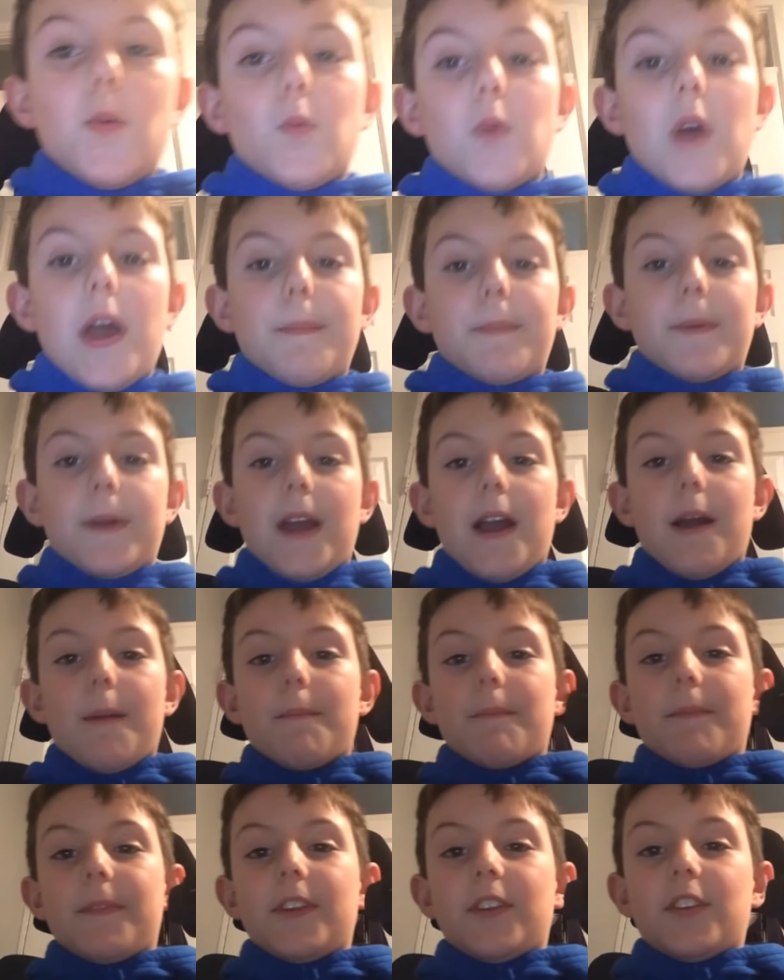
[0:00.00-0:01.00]
webcam.
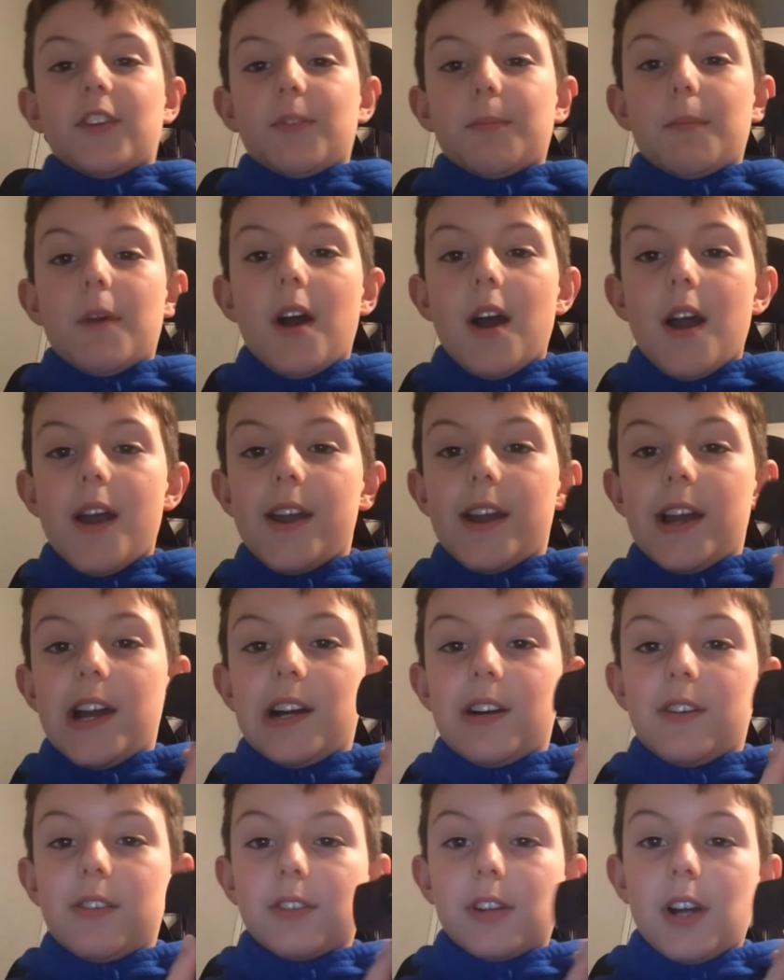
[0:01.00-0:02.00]
This is my
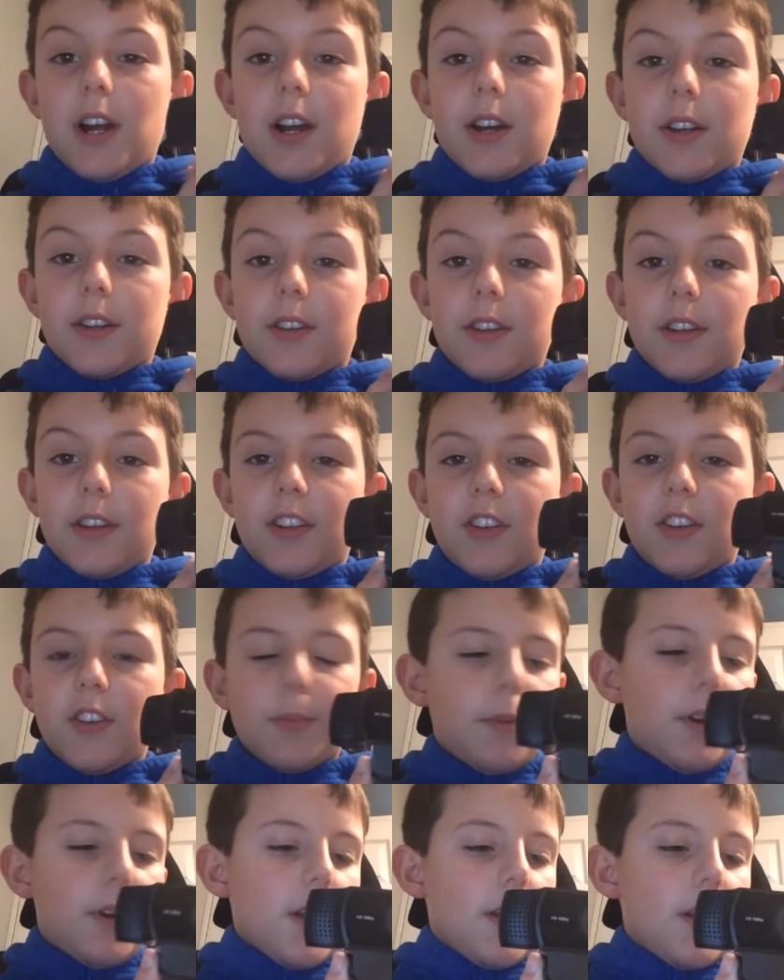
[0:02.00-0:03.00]
Elgat, oh, this is
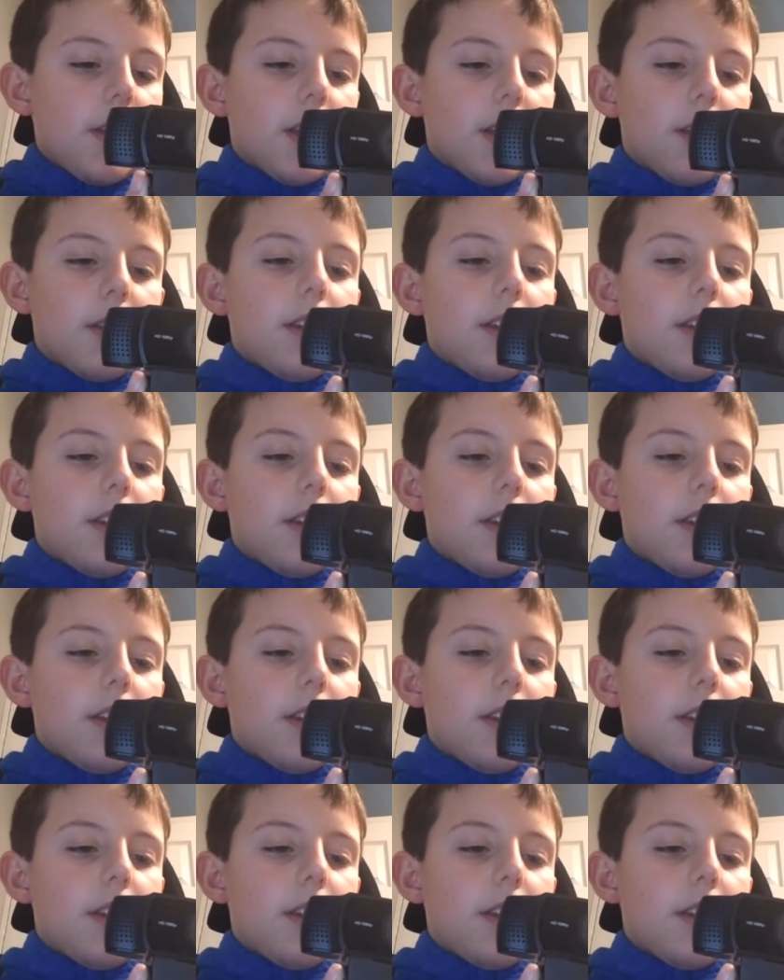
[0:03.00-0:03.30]
my